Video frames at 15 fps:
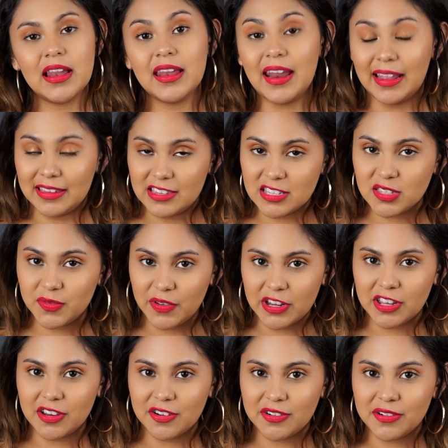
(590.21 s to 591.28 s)
Like this
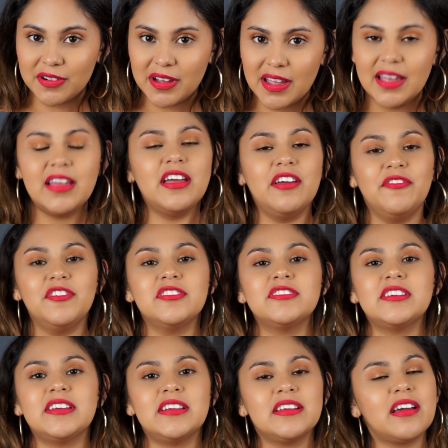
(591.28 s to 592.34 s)
video If you
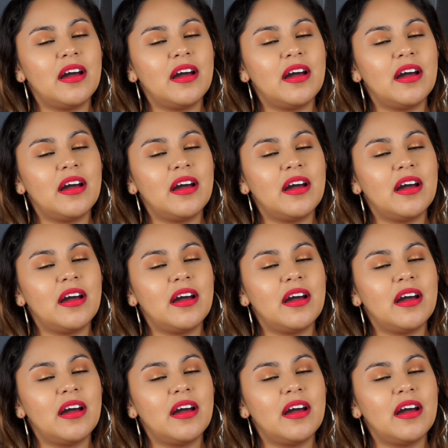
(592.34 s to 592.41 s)
did,